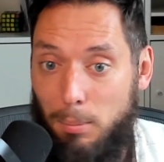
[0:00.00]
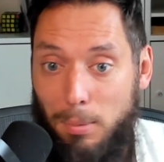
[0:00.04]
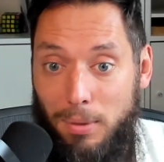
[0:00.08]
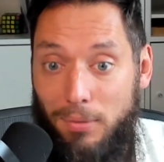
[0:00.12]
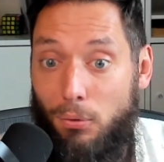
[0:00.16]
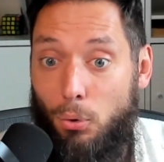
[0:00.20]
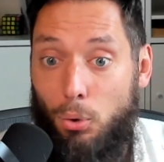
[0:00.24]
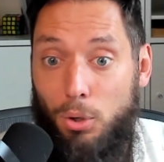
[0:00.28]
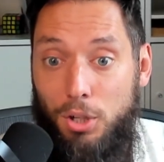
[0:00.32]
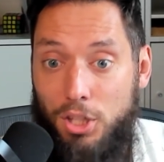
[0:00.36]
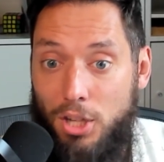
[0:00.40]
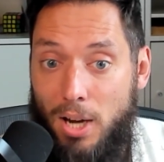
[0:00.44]

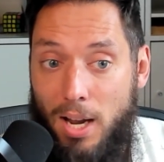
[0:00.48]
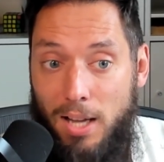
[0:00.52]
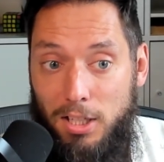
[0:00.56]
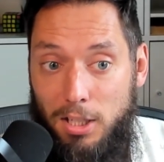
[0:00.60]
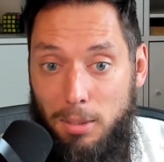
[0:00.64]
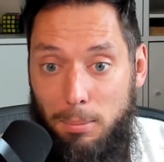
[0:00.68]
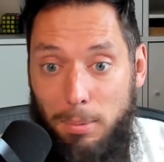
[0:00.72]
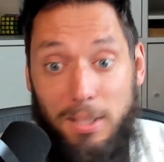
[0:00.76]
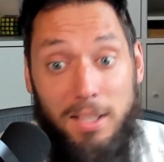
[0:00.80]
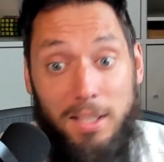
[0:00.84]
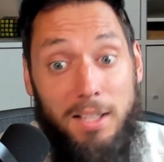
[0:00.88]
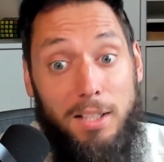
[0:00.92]
before
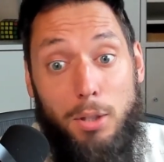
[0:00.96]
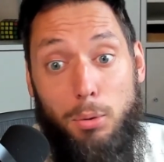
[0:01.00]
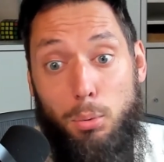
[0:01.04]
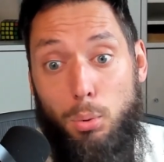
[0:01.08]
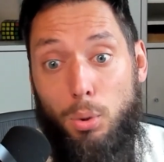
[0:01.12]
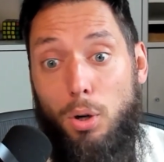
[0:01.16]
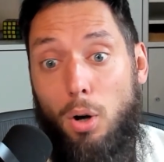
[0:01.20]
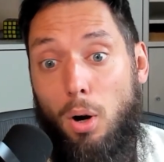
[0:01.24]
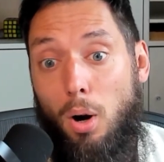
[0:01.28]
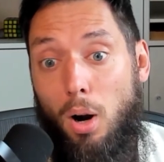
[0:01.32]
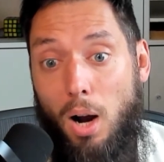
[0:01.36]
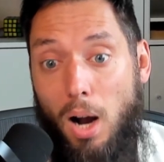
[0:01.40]
ChatGPT, there
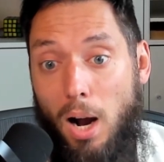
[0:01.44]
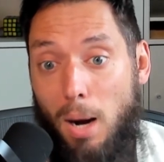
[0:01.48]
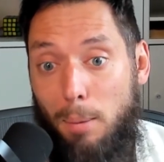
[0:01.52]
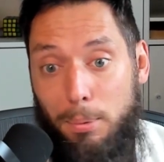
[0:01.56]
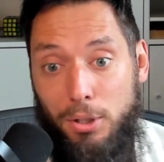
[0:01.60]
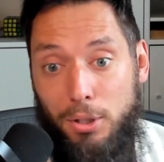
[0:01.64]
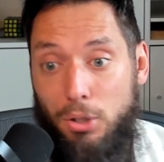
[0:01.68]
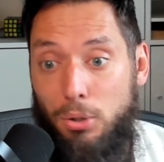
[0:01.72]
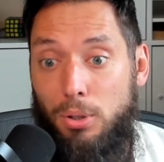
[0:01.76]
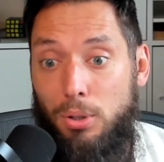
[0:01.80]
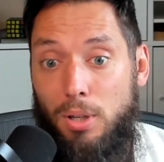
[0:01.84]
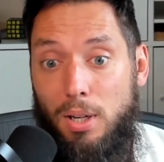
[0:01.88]
were
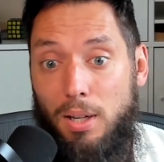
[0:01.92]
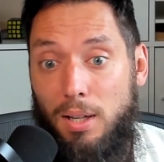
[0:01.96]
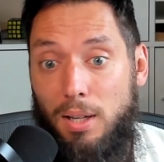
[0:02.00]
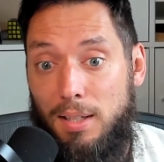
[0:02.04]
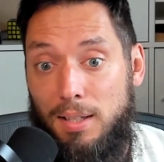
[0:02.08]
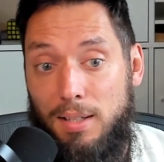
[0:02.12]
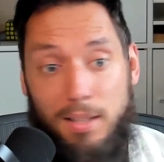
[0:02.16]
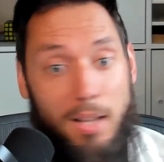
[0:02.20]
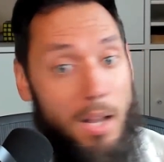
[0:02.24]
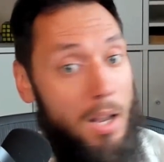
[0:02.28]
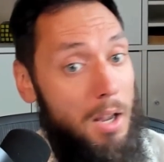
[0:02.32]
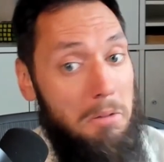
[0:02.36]

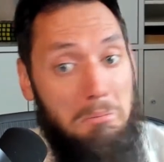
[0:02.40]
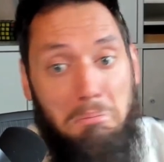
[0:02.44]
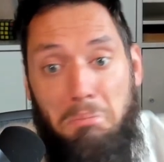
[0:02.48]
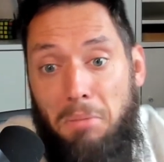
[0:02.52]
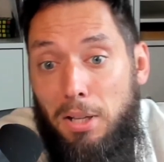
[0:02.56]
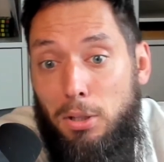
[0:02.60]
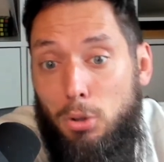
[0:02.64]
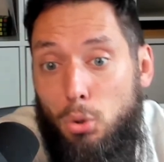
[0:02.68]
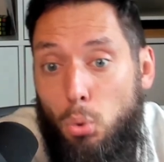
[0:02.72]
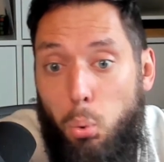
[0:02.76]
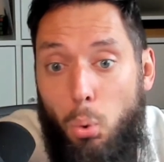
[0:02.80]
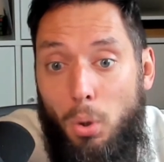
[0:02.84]
opportunities
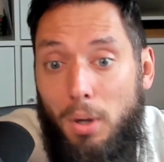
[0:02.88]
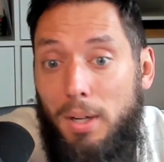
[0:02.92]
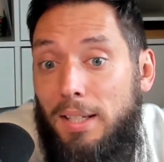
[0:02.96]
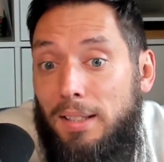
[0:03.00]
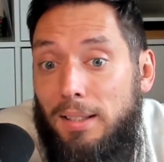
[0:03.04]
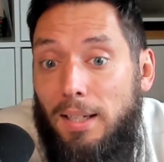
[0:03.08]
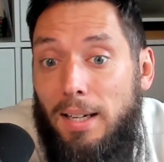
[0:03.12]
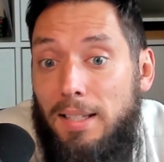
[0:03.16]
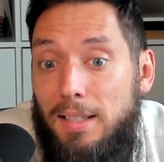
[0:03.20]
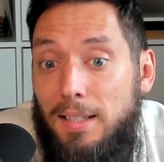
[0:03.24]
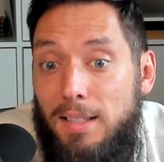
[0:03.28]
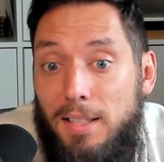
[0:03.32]
in
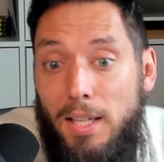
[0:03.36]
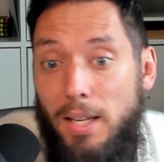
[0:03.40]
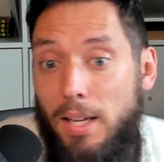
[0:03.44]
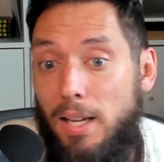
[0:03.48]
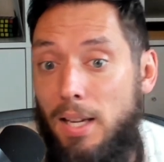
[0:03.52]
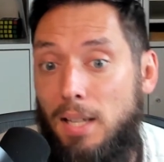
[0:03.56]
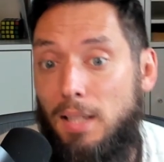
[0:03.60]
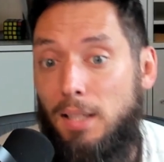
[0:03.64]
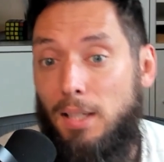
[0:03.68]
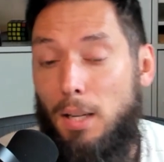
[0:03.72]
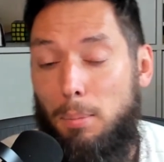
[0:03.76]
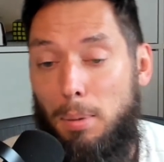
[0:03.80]

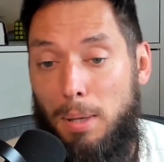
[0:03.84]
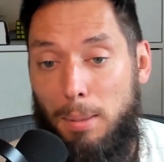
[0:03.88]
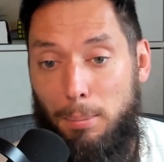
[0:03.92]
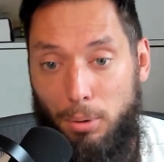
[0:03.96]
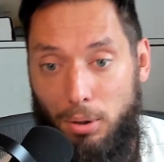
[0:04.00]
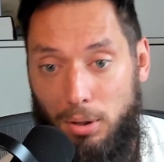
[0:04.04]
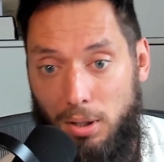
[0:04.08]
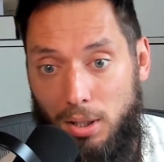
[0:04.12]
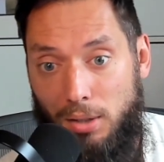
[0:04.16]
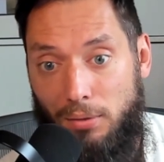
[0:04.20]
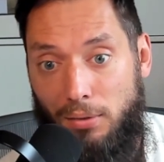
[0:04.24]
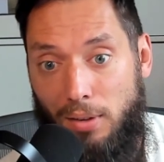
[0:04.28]
2019 that people
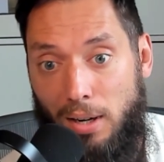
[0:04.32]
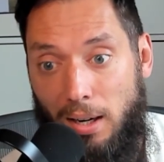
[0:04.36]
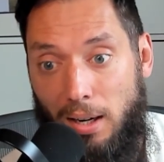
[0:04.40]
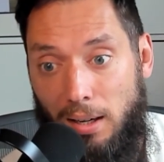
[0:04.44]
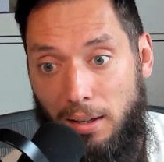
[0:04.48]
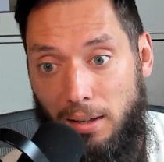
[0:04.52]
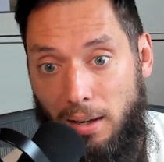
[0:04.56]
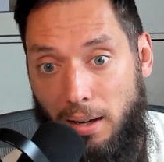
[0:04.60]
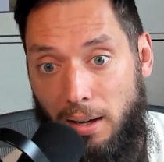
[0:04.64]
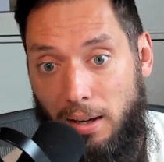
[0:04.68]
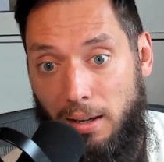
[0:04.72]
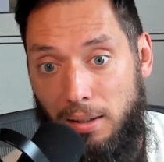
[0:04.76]
could have
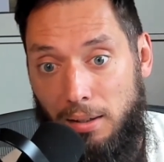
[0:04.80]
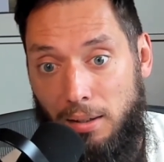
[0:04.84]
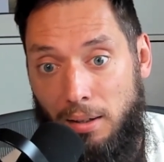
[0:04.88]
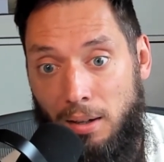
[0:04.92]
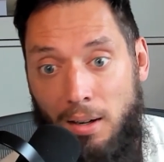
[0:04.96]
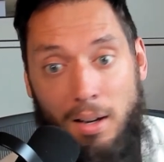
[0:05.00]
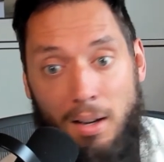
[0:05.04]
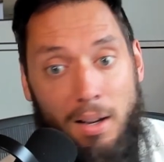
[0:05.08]
gotten ahead.